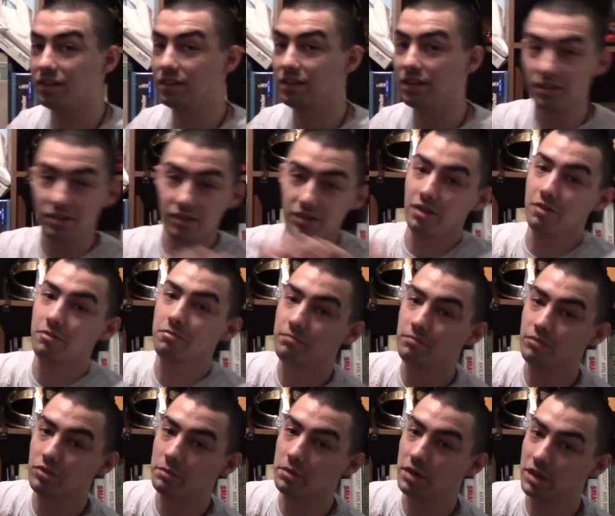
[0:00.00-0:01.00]
Next thing you know,
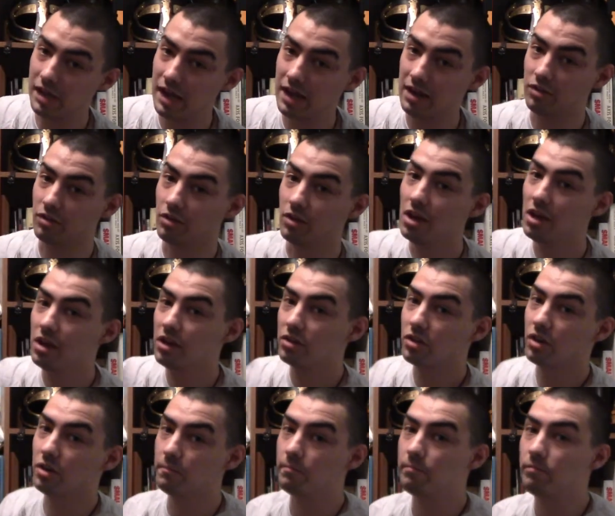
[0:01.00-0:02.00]
someone attacks you.
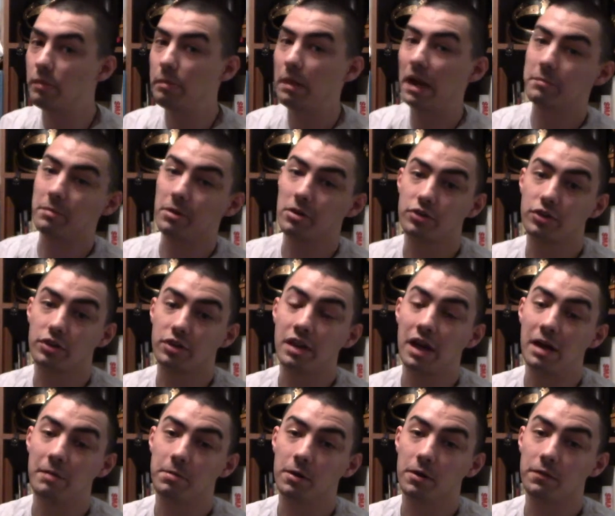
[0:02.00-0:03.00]
So, the back baldric,
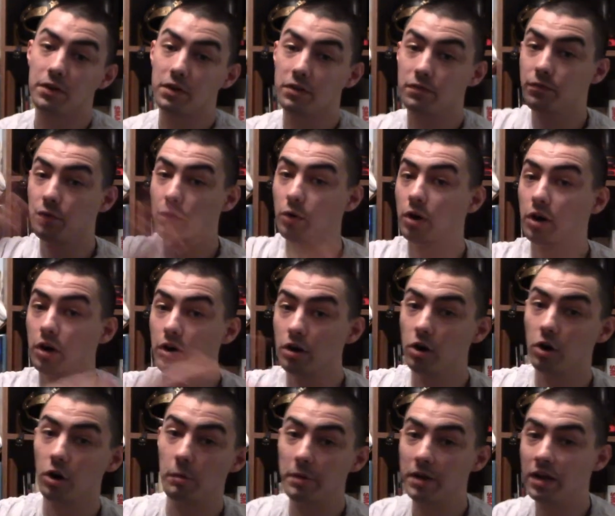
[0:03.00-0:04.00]
not perfect for
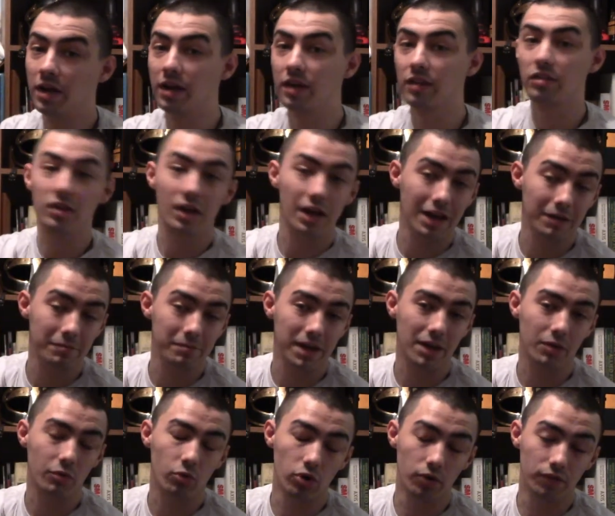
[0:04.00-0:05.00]
urbanized
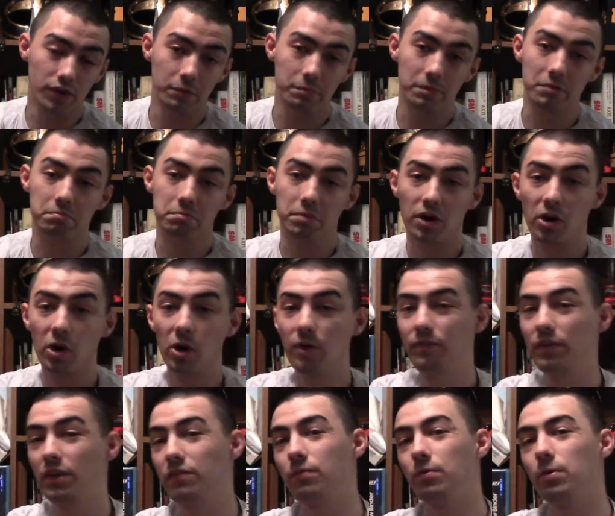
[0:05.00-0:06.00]
combat warfare, but
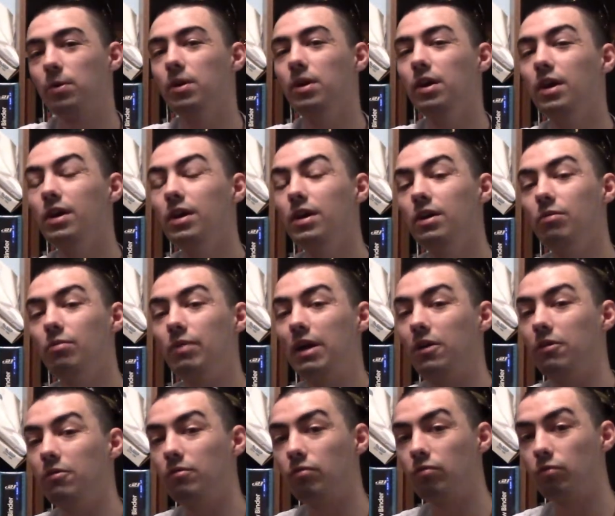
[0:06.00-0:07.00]
perfect for,
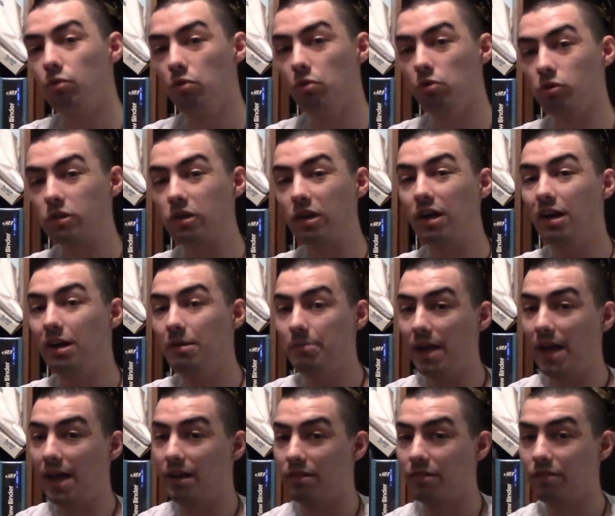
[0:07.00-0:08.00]
well, rural
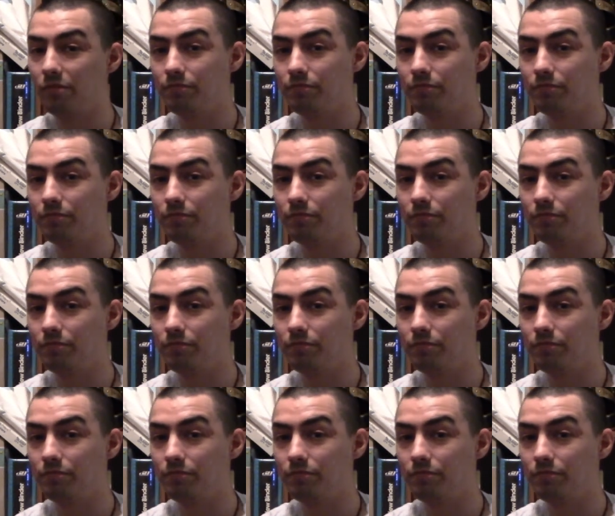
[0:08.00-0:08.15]
combat.